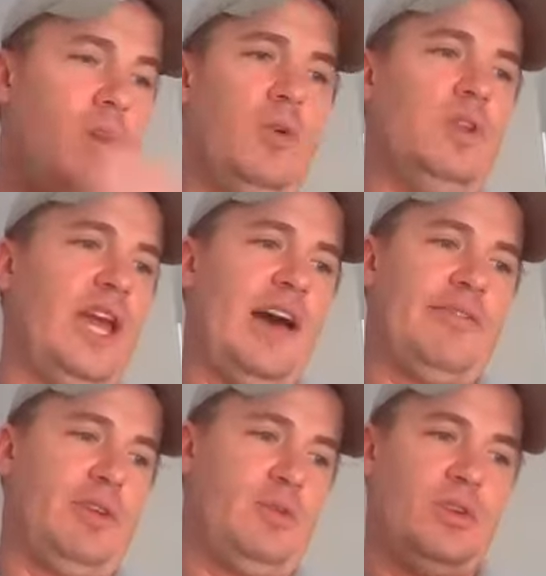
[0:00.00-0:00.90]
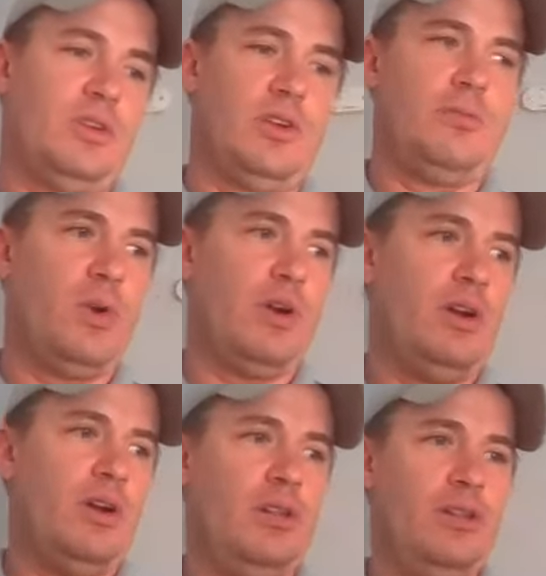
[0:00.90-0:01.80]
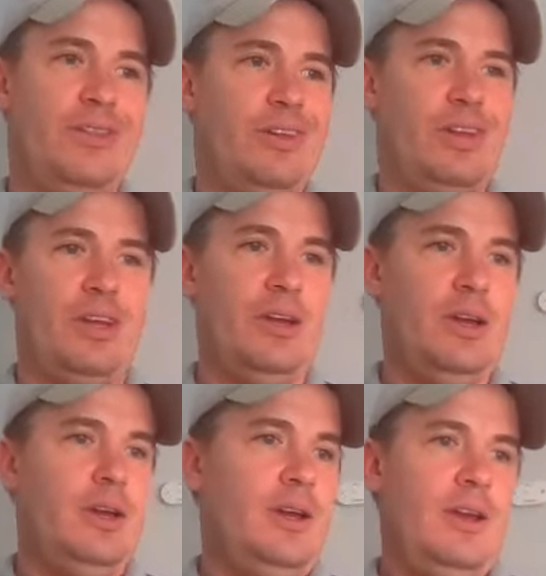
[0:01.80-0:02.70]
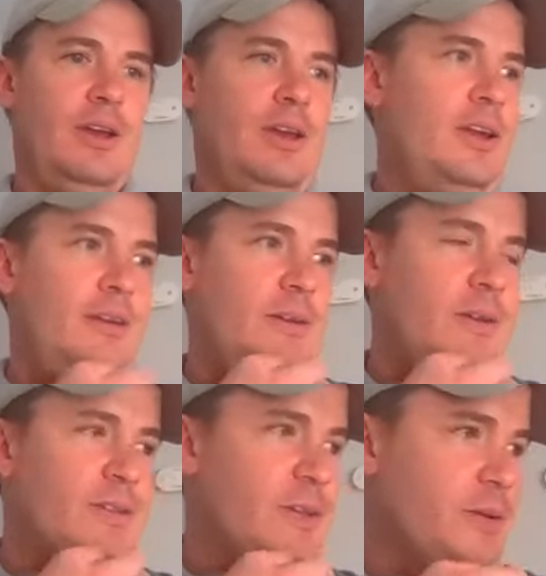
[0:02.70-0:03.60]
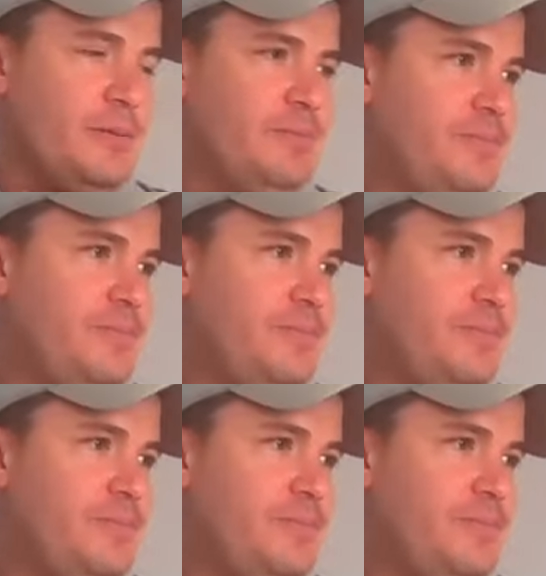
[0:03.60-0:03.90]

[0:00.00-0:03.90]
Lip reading: only avenue to learn more. It is a